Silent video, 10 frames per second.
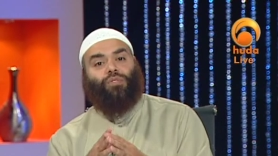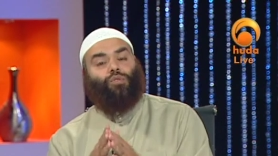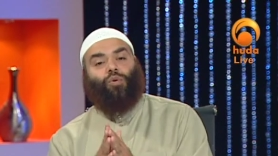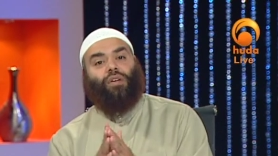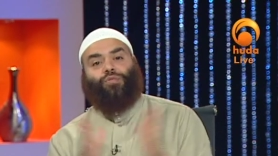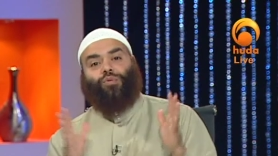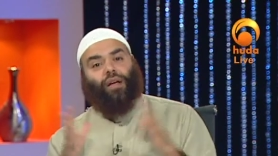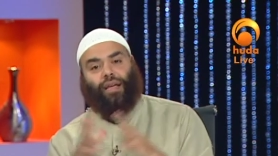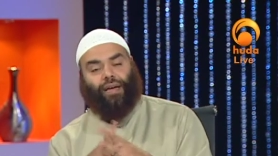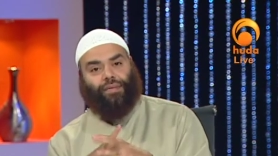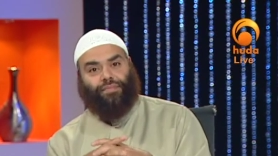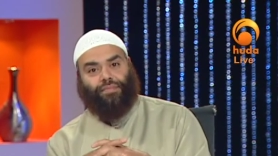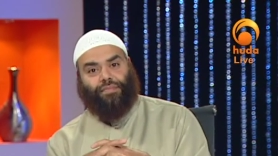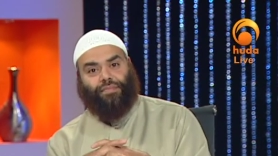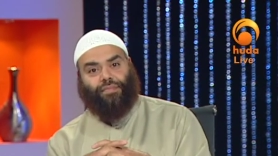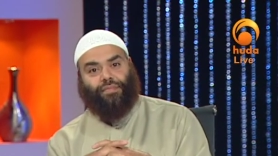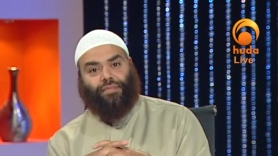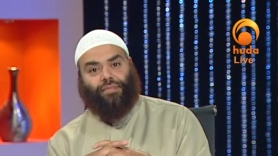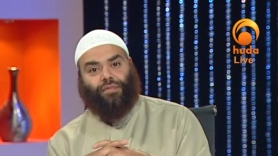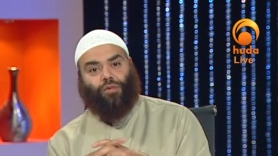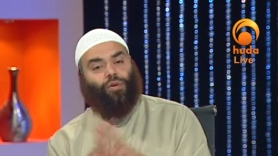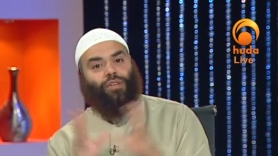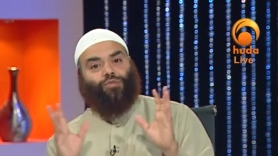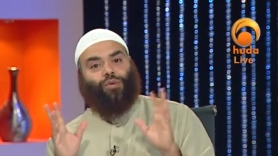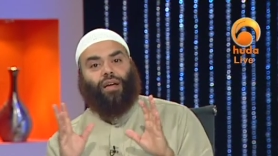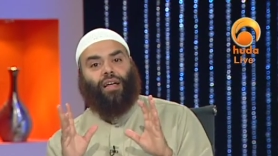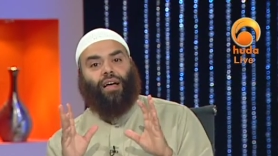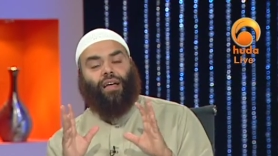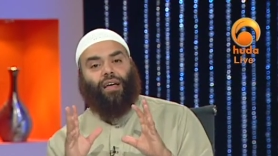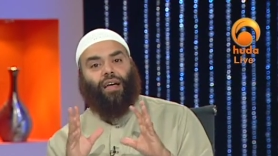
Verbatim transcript: was only two rak'ah. Only two rak'ah,